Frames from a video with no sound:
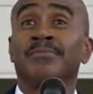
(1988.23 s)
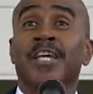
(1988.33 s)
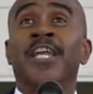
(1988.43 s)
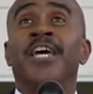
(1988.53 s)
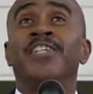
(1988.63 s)

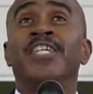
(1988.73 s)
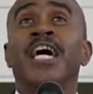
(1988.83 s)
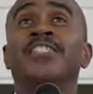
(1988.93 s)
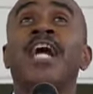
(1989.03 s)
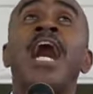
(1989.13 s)
It is
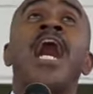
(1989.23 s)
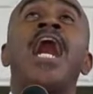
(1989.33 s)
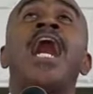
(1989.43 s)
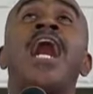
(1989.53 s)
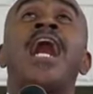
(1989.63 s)
as
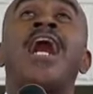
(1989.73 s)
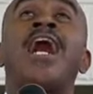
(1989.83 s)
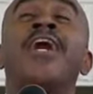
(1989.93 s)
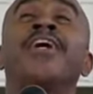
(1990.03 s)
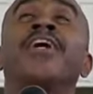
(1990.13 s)

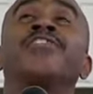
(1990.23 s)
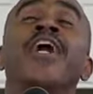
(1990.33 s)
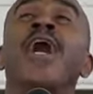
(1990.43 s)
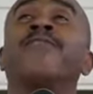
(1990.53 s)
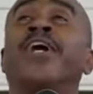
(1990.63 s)
high as
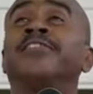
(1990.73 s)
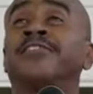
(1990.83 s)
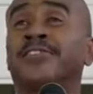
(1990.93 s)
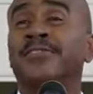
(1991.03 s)
heaven.